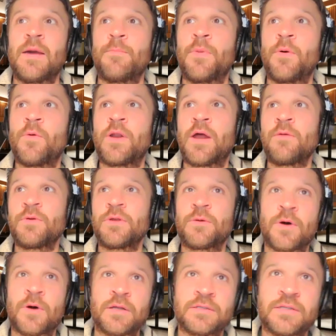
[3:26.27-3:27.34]
But what I really
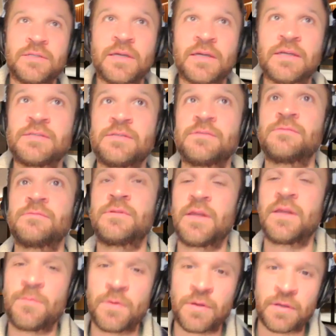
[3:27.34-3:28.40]
wanted to dig into
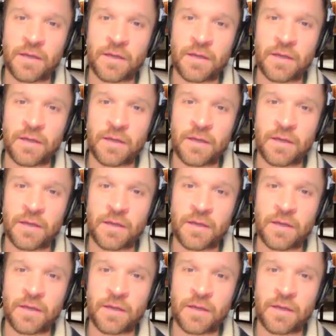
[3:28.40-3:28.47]
today, Bill,